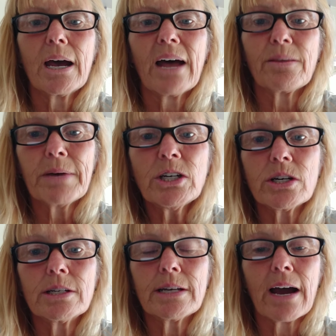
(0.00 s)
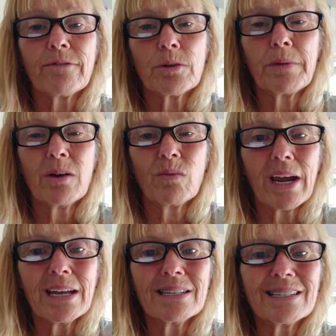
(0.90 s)
at the beaches after big
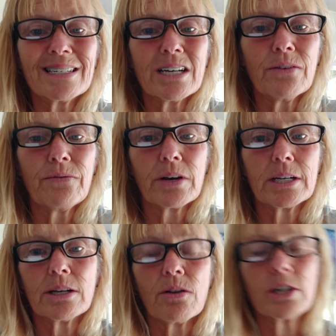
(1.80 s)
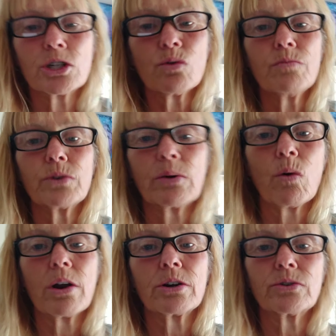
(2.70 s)
rains and stuff, because all the storm drain
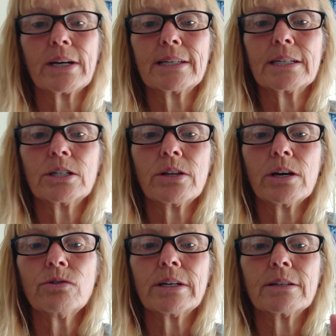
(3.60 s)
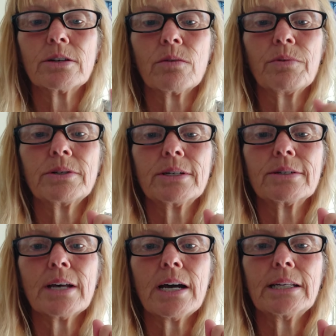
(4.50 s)
water drains into the ocean. So they'll post the
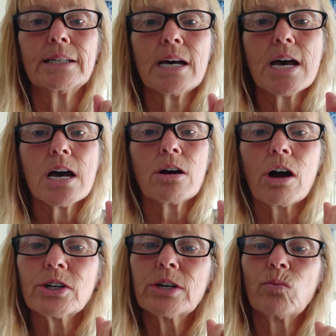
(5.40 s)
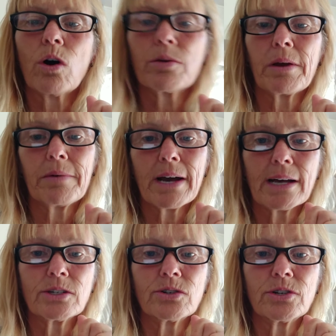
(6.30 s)
signs, caution, water may be
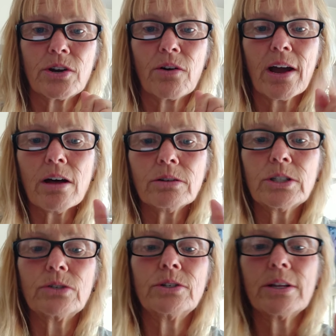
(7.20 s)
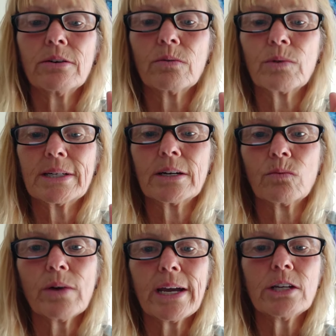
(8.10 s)
hazardous to your health due to the recent
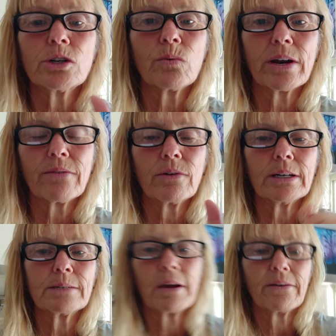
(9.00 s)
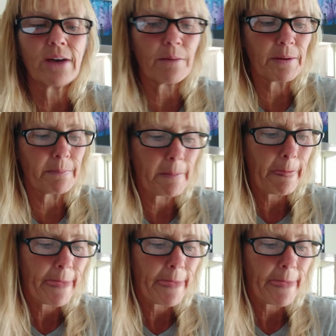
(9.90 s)
rains or whatever else may have happened.